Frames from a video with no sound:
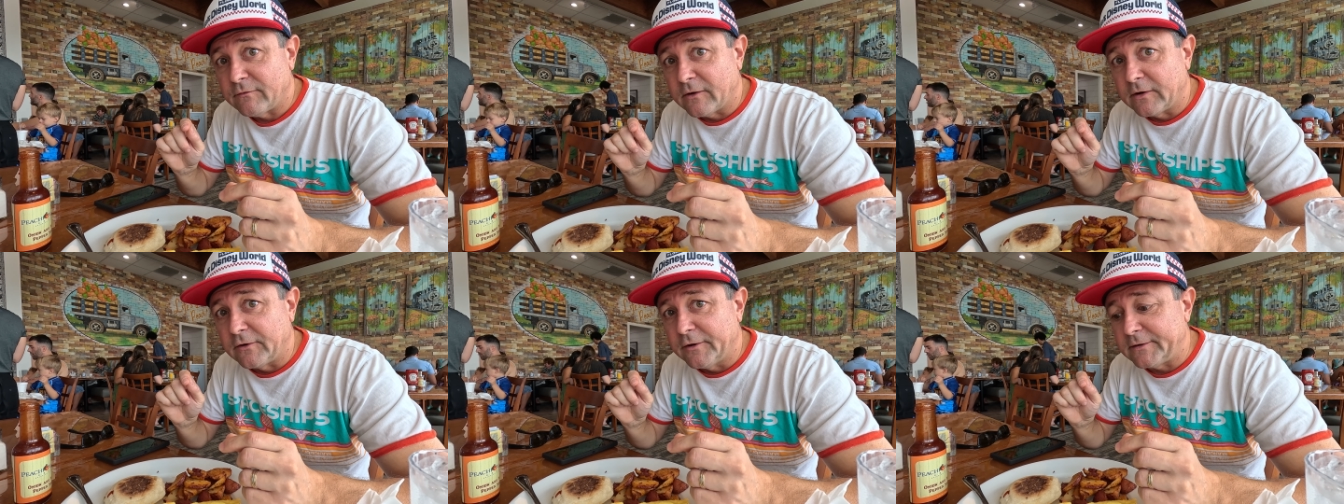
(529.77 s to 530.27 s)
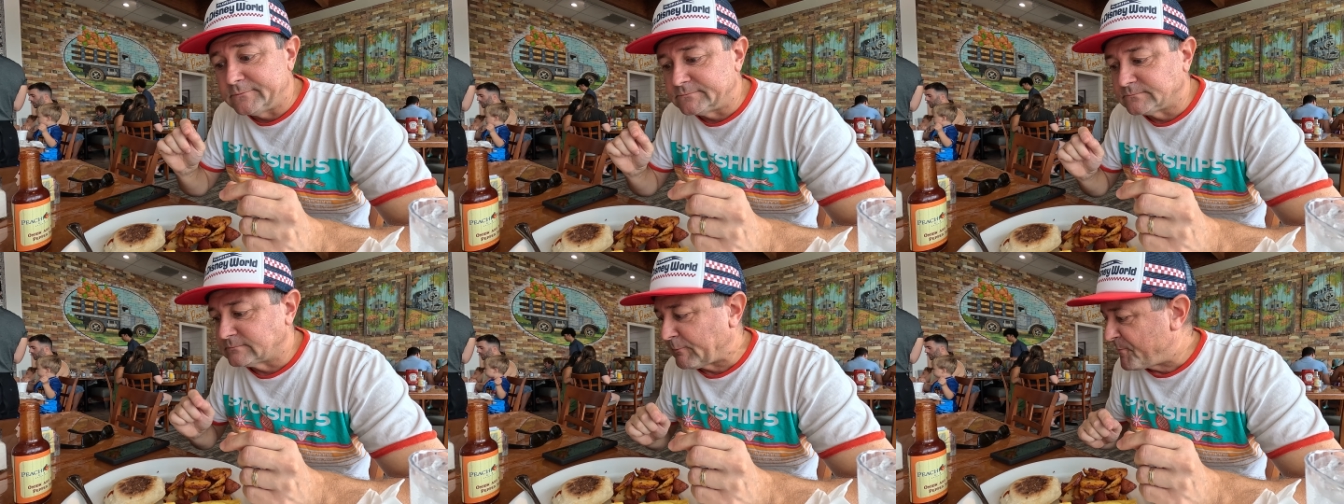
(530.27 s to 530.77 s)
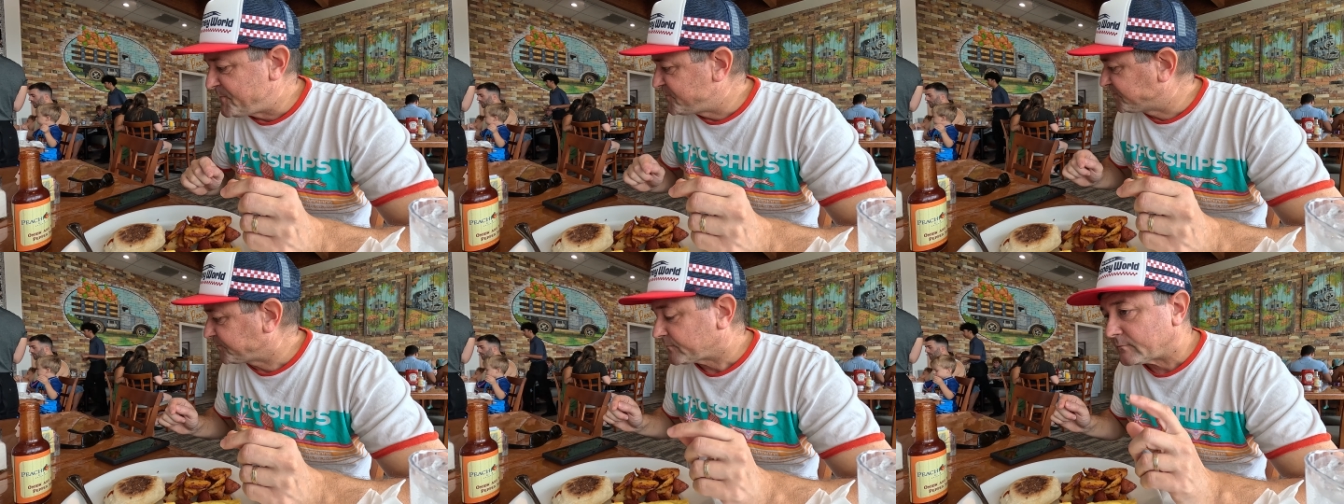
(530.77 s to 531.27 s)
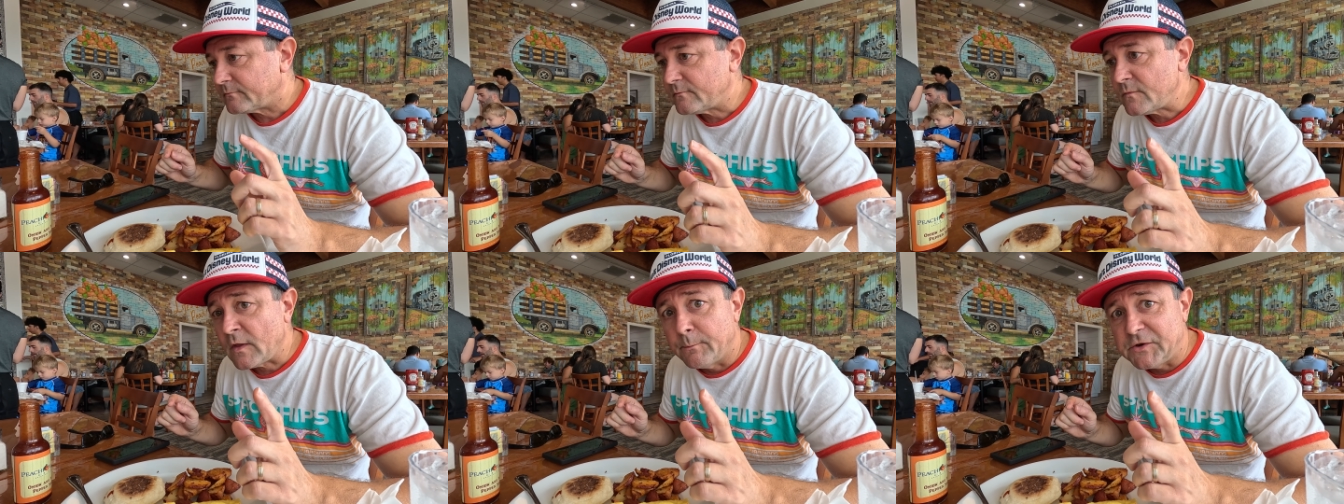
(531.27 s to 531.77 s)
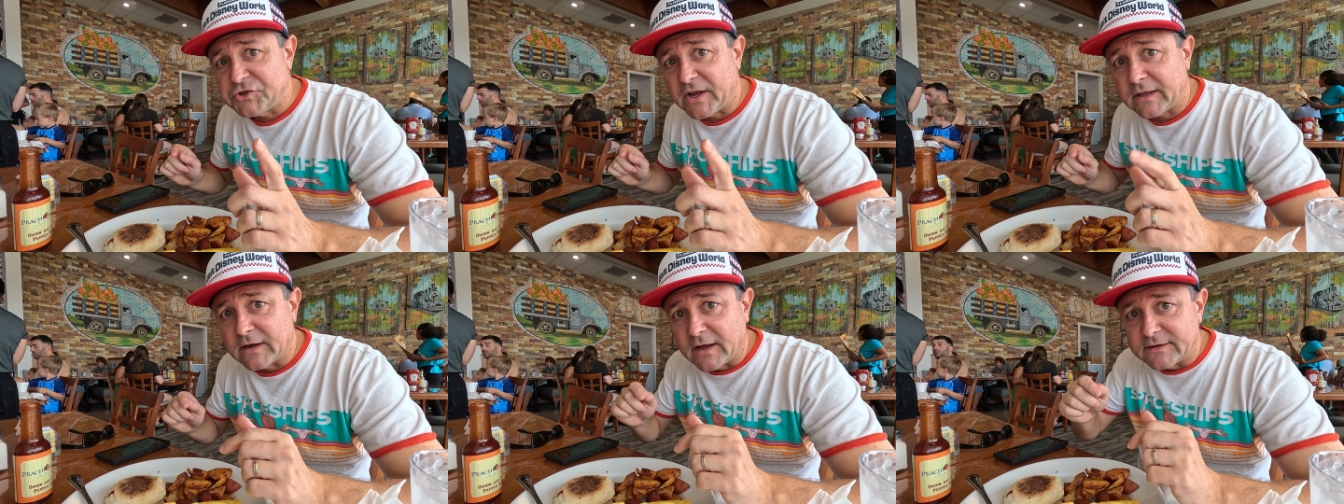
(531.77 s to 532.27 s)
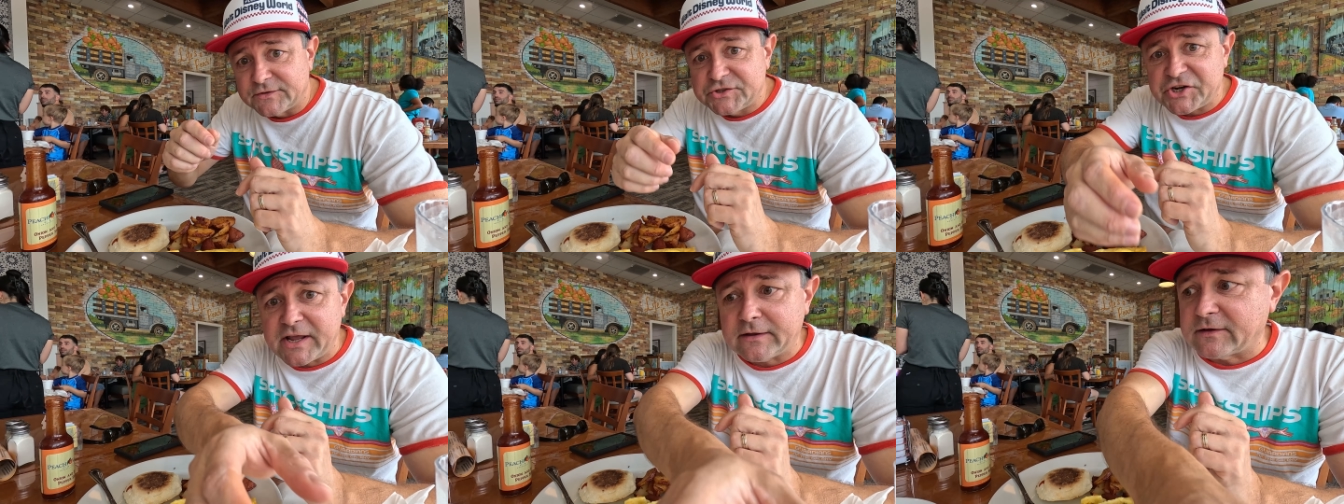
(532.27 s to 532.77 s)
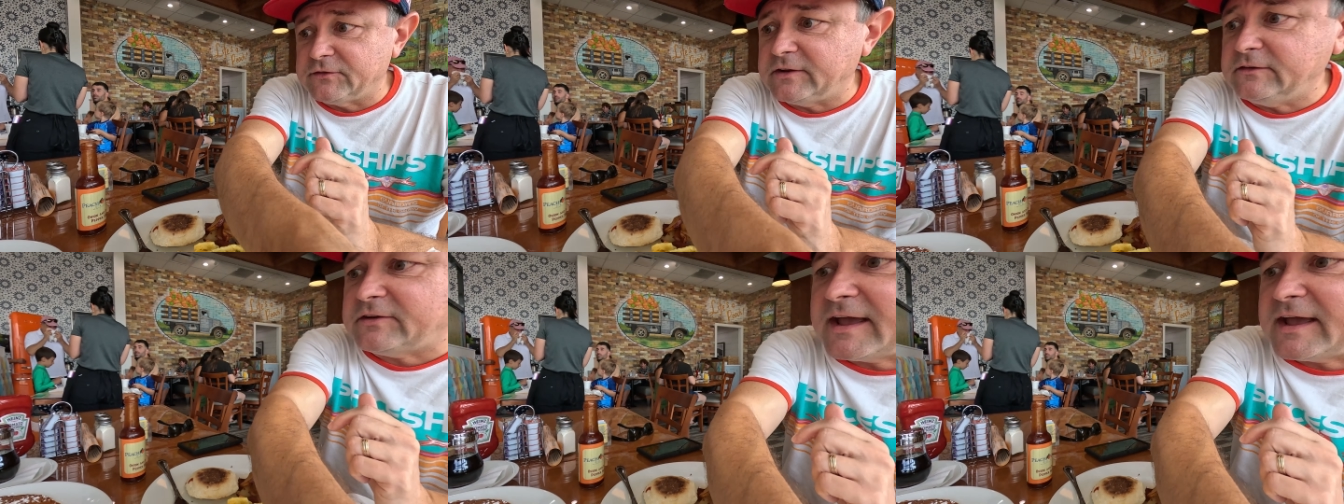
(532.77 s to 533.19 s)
Very good. Let me check in on Jake, because he's